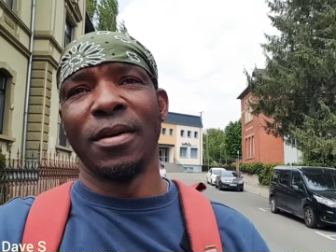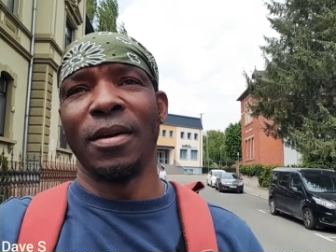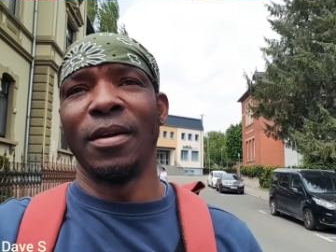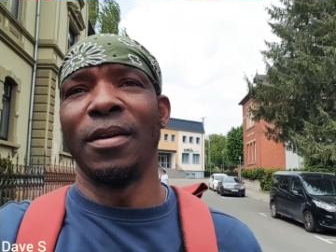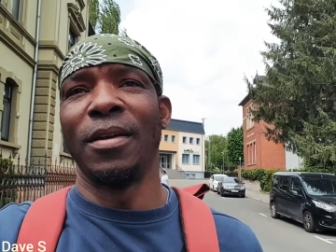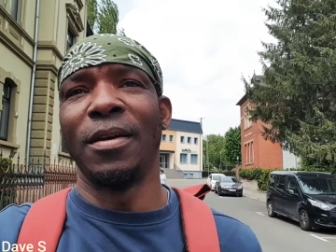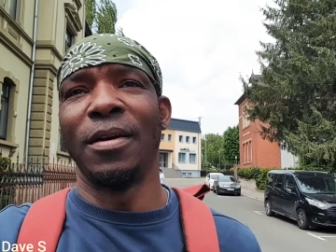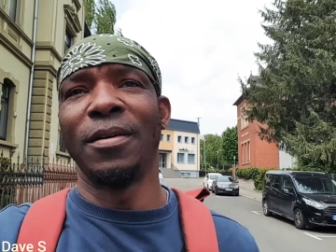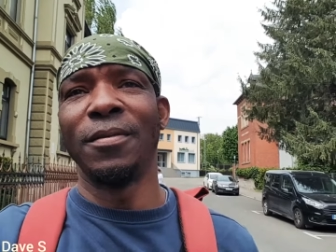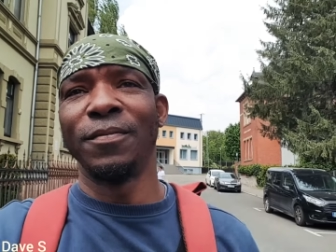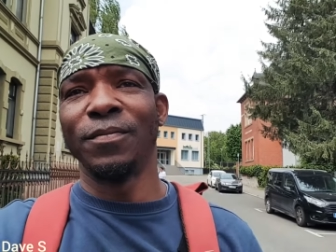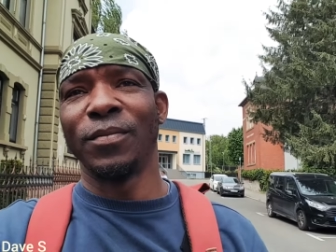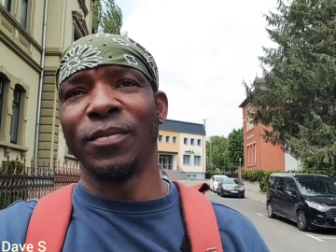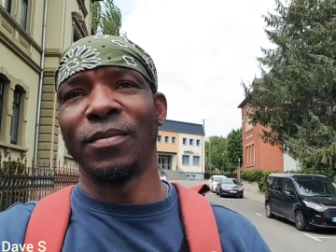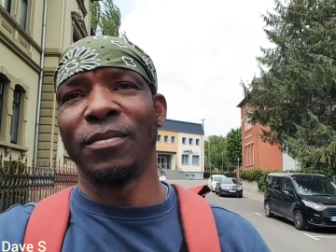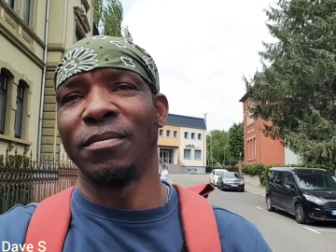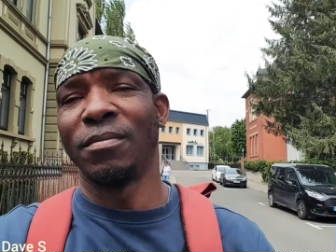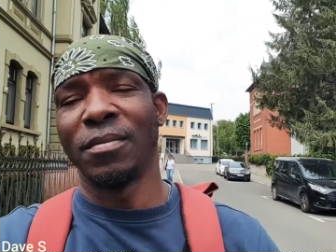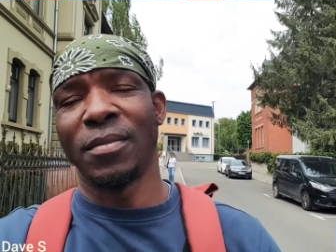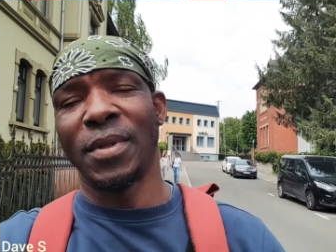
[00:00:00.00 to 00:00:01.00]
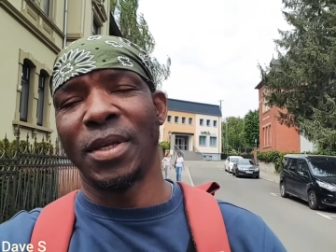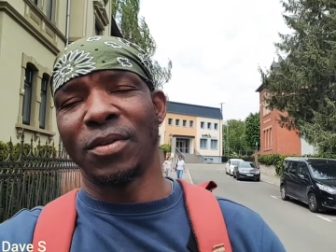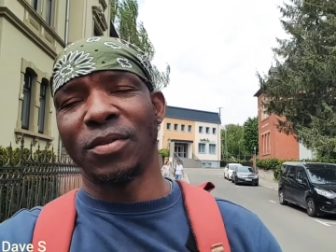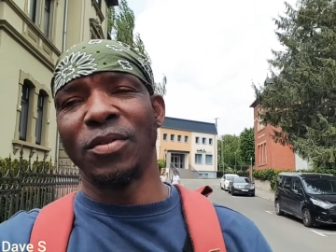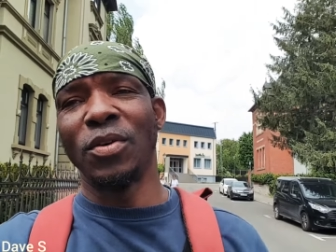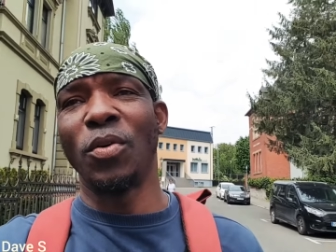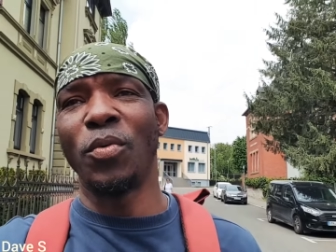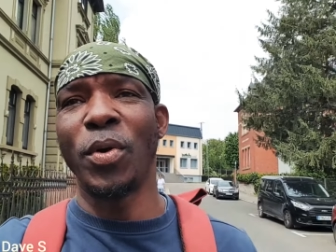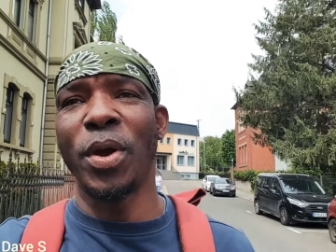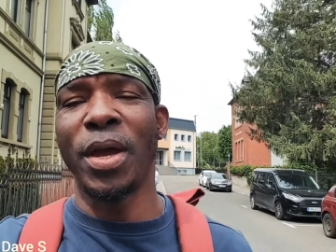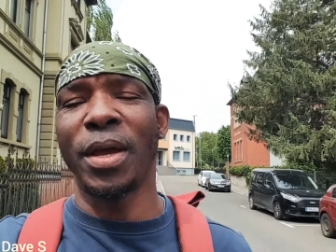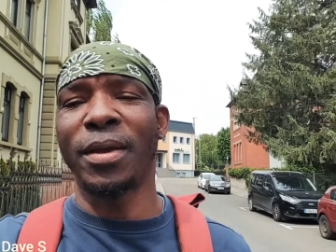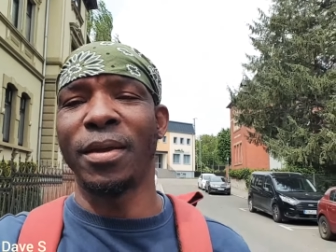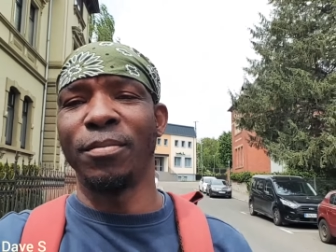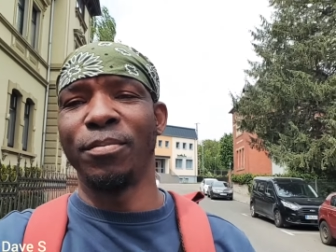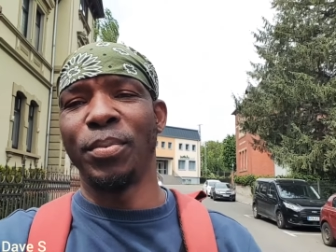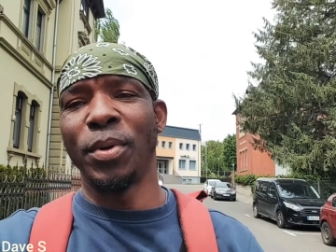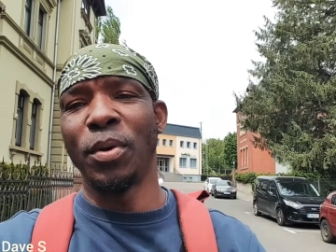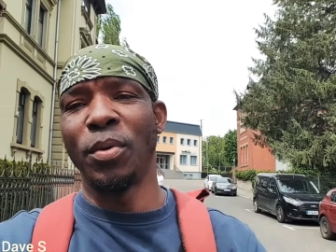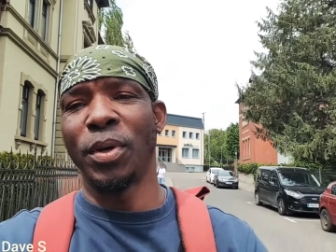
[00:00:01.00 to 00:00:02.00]
you know, there's no way I
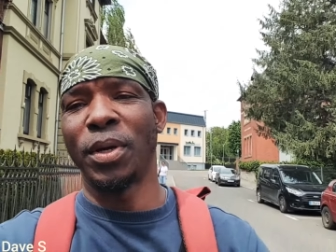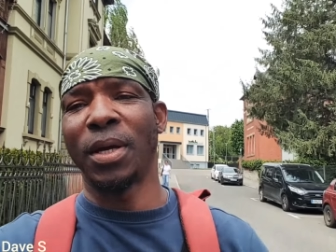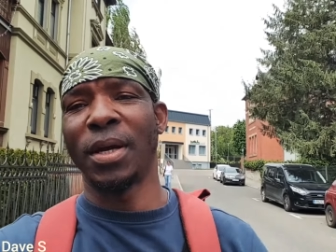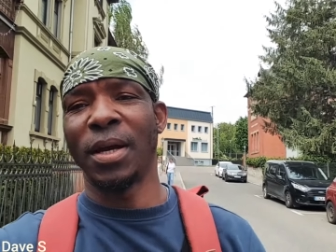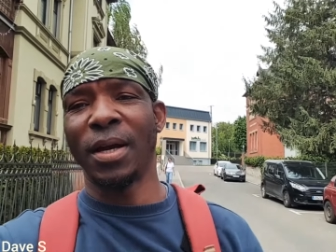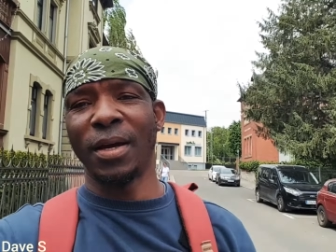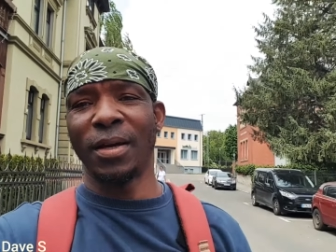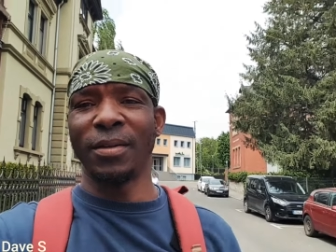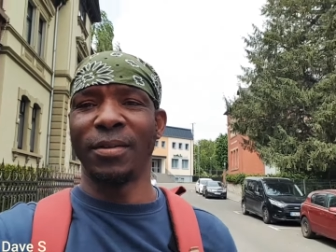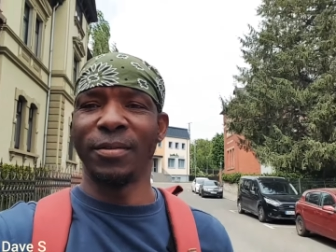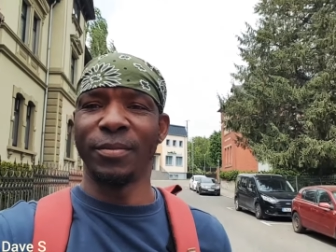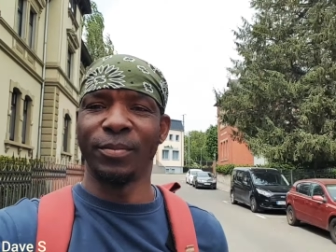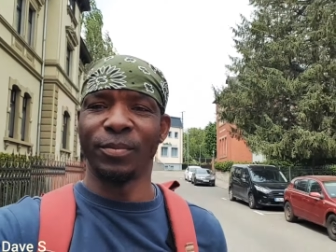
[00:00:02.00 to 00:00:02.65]
can pay with card,